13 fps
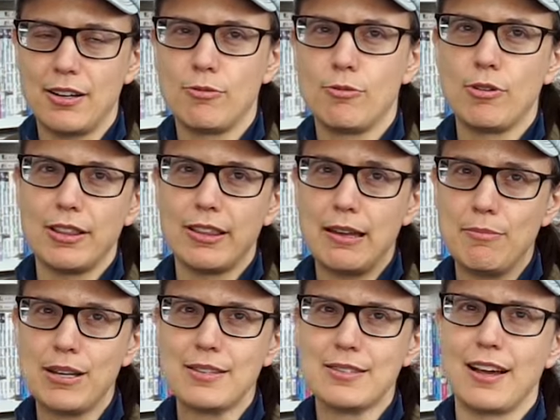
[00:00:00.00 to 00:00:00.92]
what
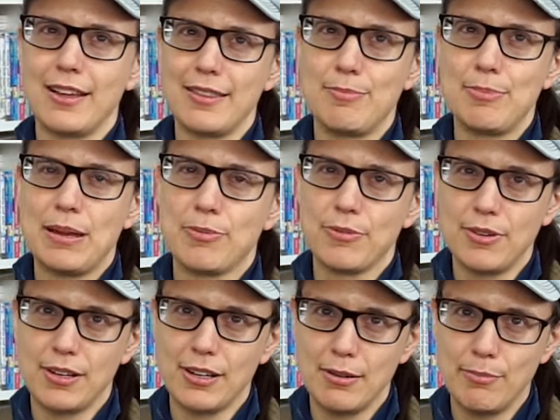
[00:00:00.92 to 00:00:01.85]
limits other people are
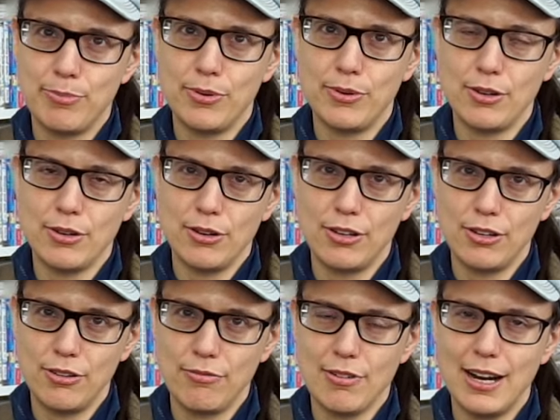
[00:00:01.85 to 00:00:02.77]
going to put on your
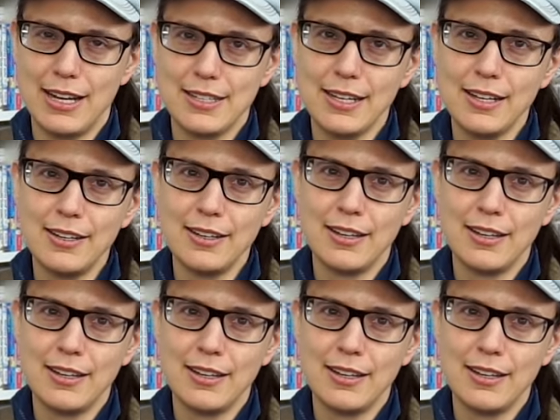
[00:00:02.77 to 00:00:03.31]
writing.